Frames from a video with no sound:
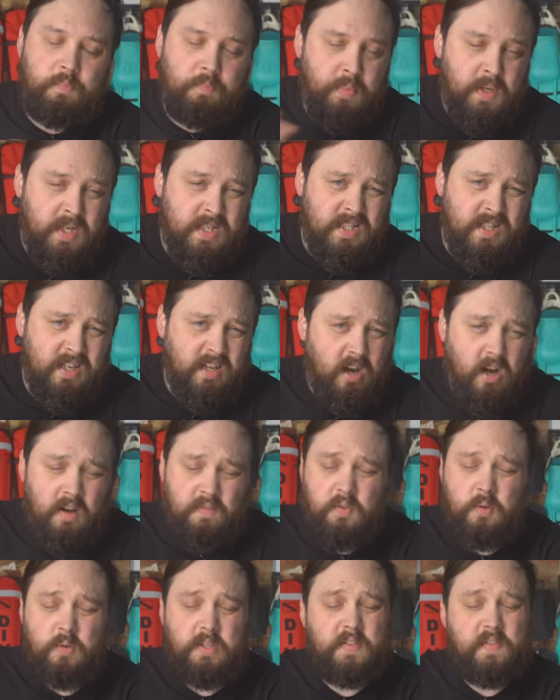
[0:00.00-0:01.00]
Personally,
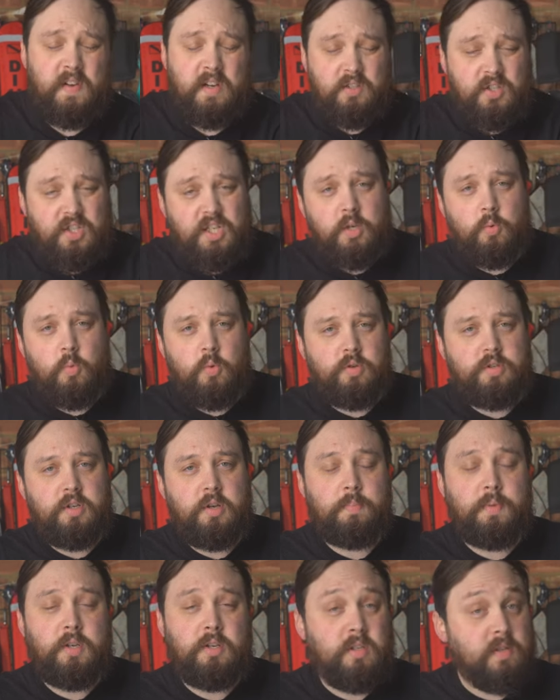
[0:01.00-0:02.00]
I've always found Shearwater
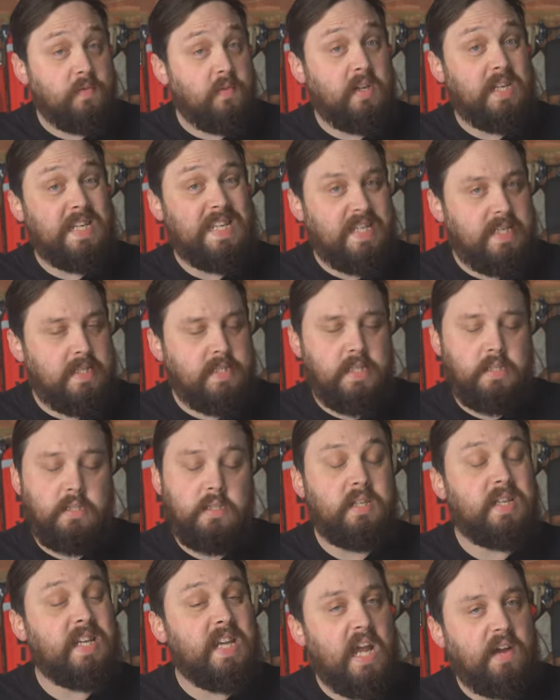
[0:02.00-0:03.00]
computers very easy
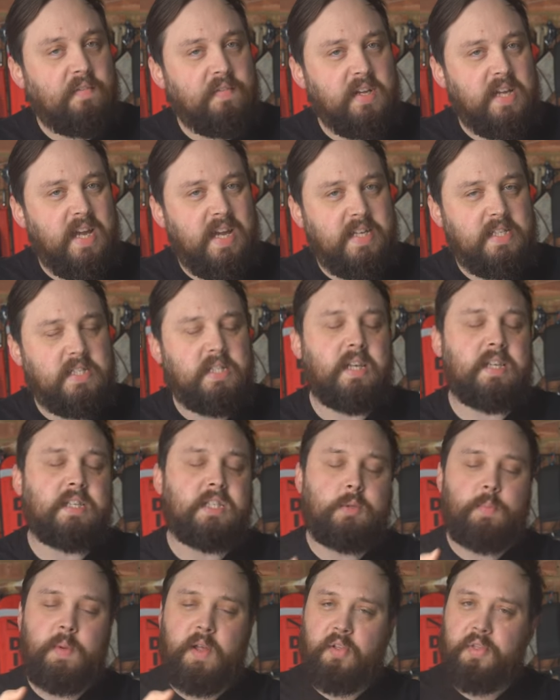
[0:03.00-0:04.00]
to navigate. They
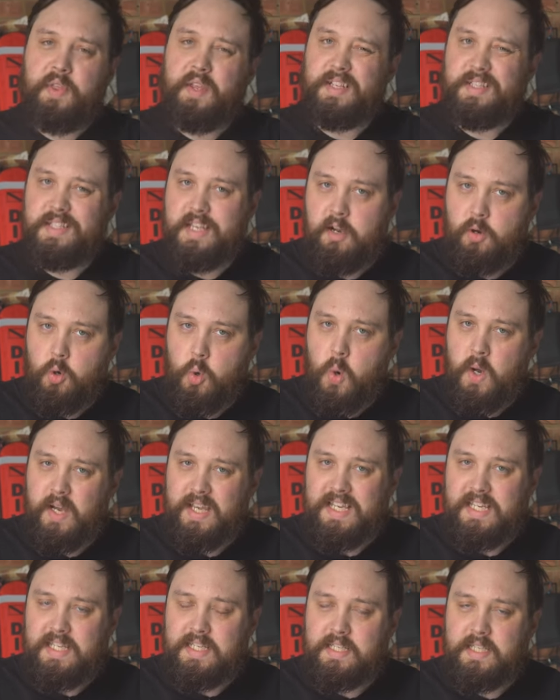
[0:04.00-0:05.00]
spell things out quite
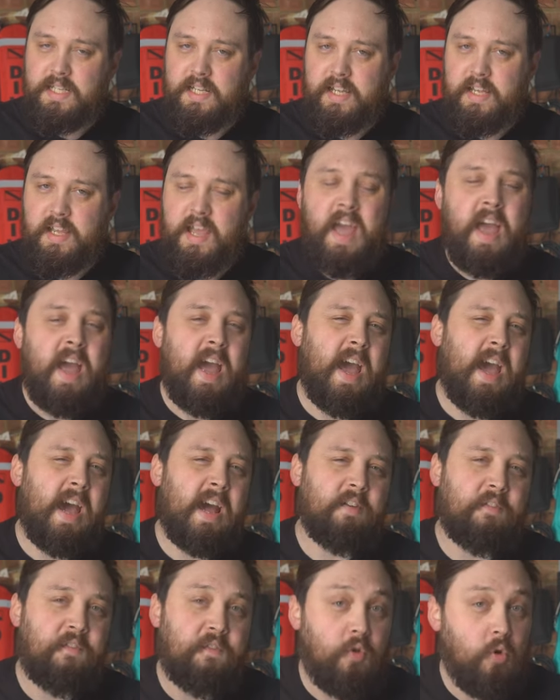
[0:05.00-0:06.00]
easily,
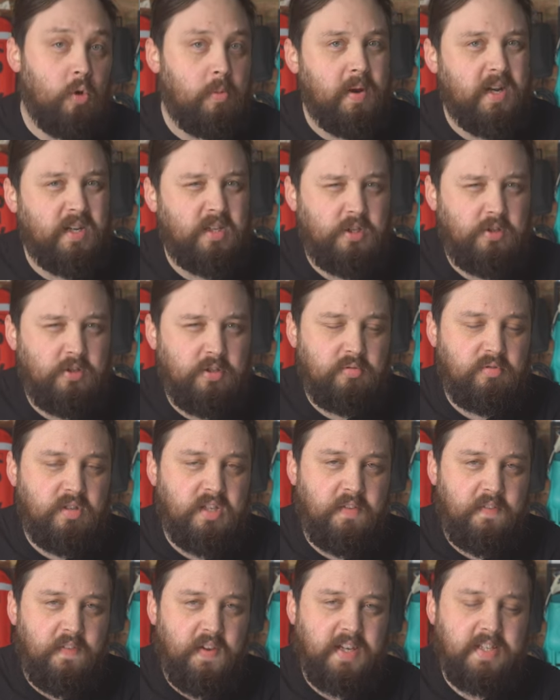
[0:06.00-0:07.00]
and four-button user
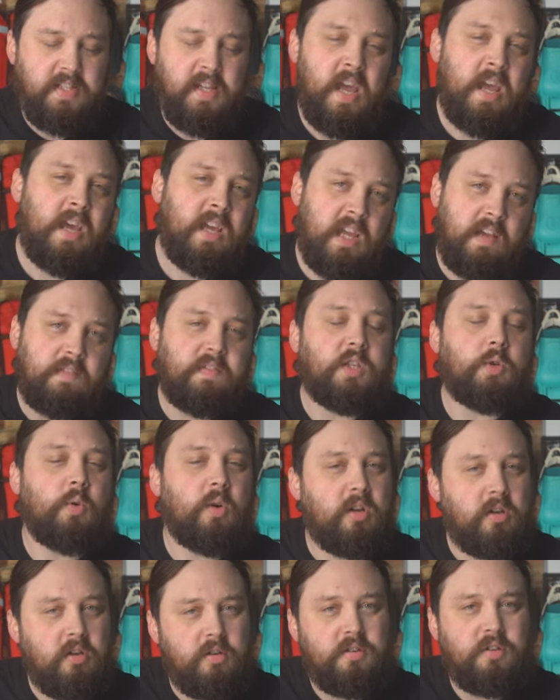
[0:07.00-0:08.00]
interface gives you
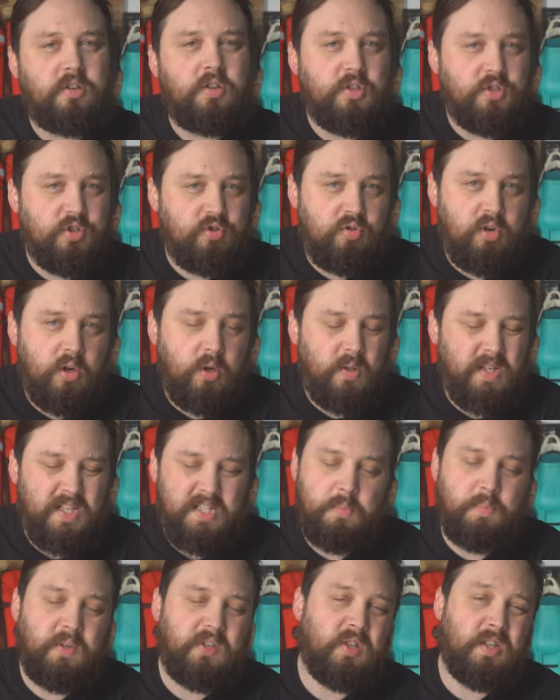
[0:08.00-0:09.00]
a lot of control
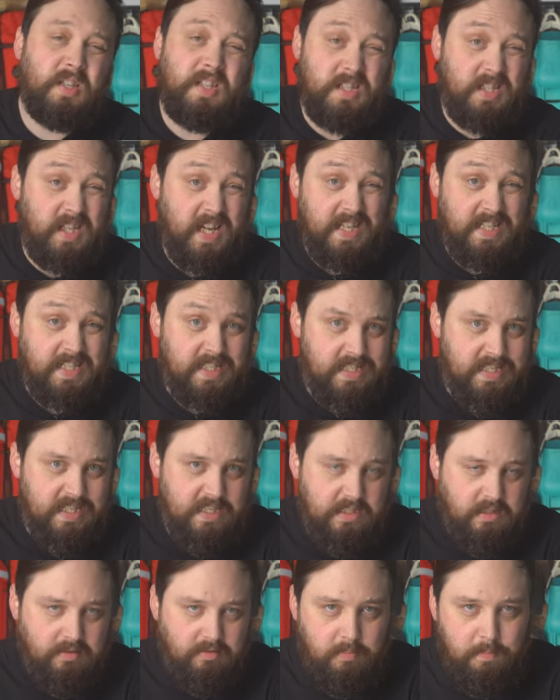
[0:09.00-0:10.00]
as opposed to just a
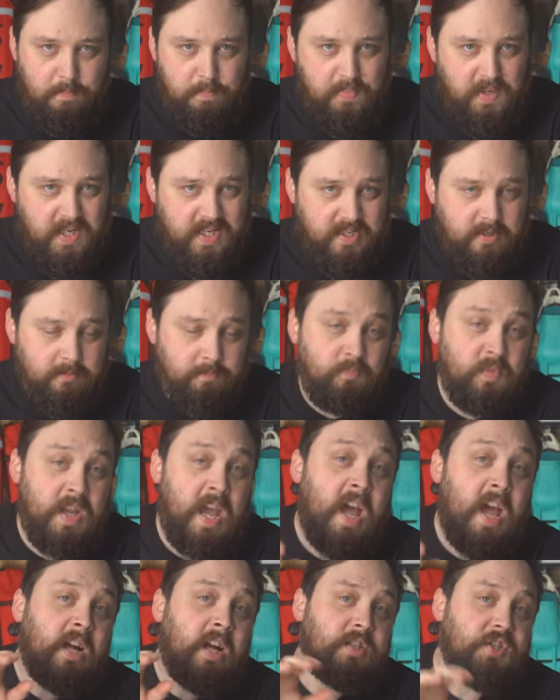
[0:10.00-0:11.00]
single button.
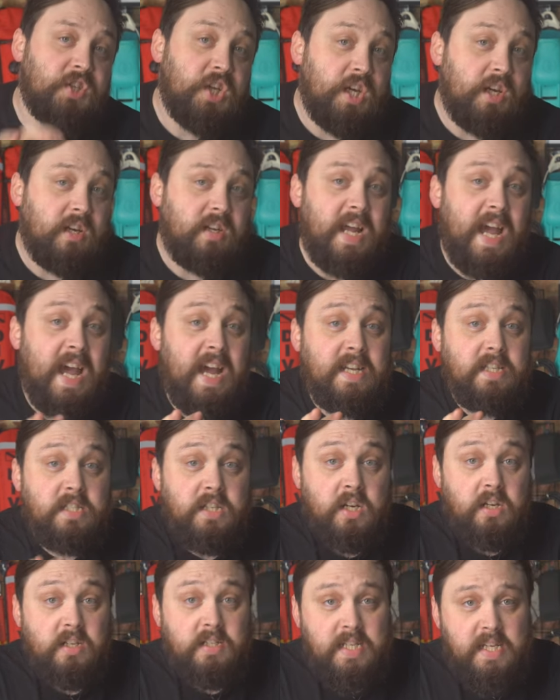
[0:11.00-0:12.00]
Tern and
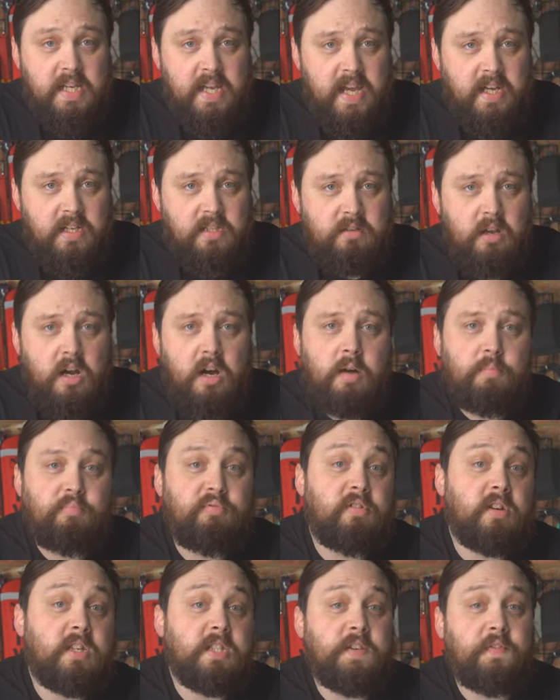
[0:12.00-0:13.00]
Tern TX are
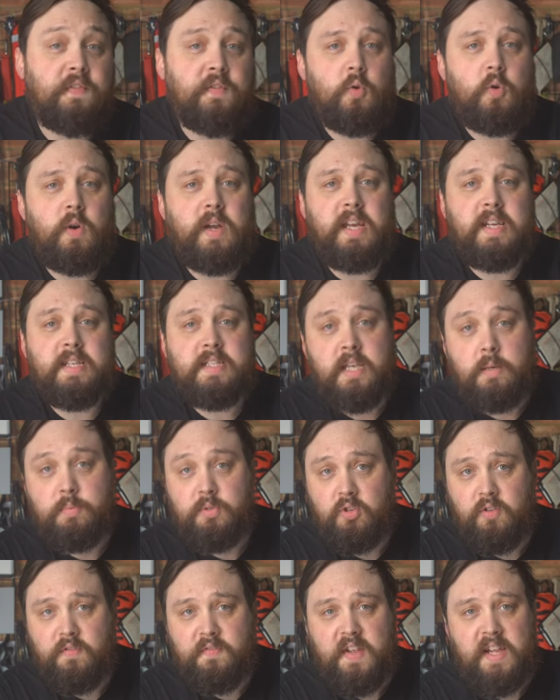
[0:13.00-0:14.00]
priced for
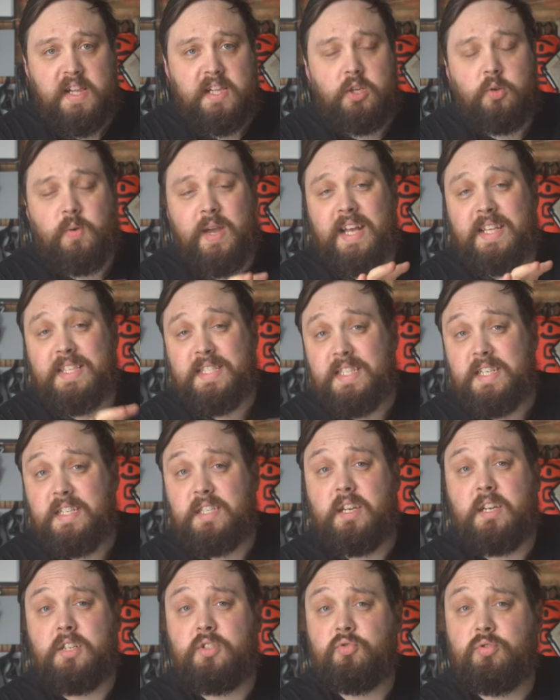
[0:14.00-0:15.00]
exceptional value at
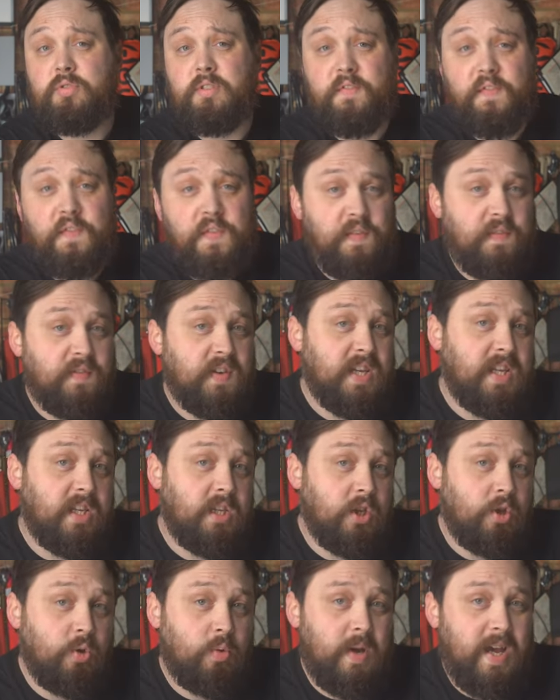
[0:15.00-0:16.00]

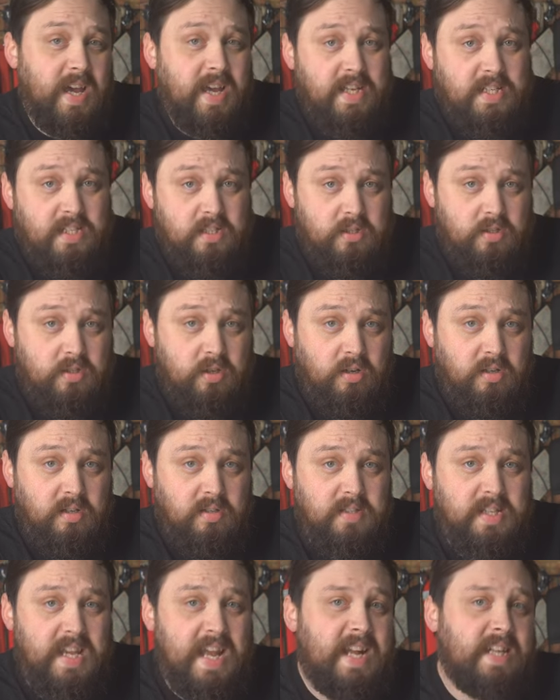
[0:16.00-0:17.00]
$650 US and
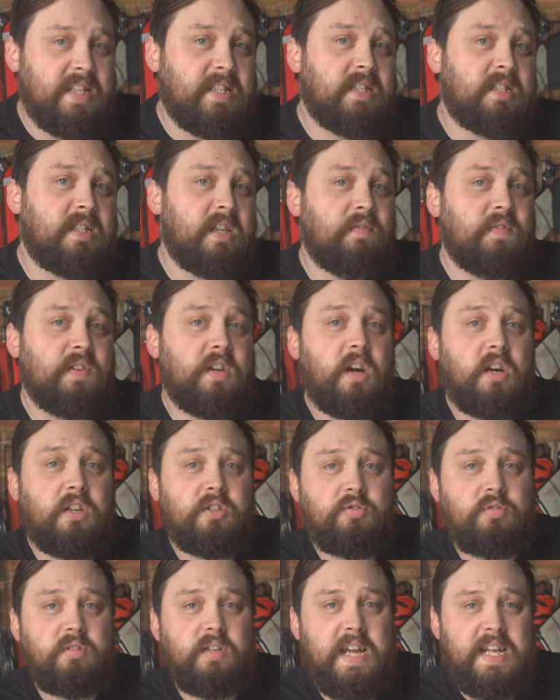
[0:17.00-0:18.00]

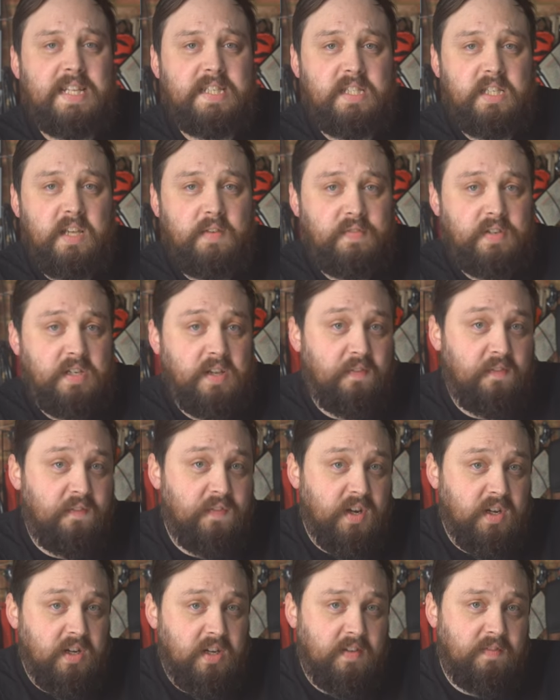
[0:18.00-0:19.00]

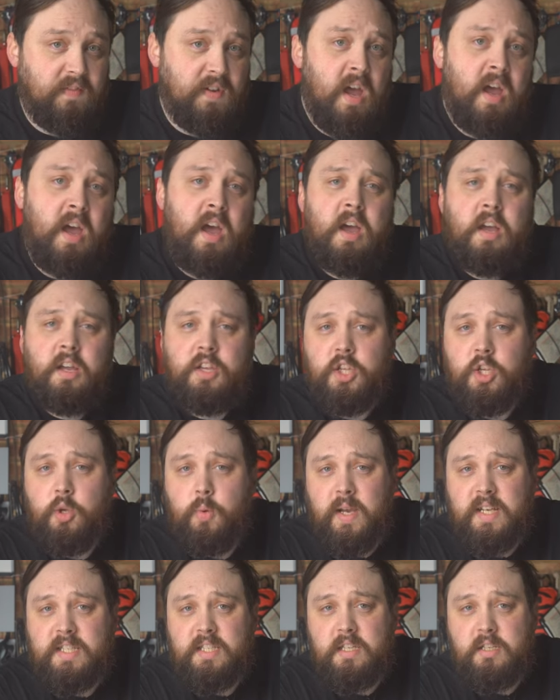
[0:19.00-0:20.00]
$775
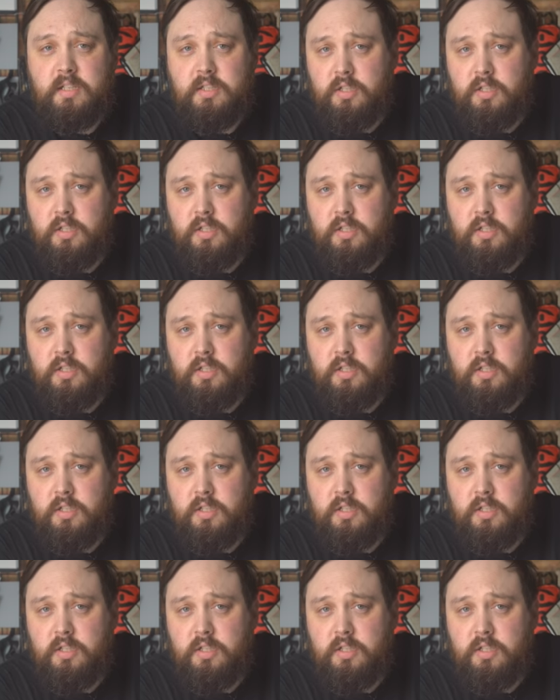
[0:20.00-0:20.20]
US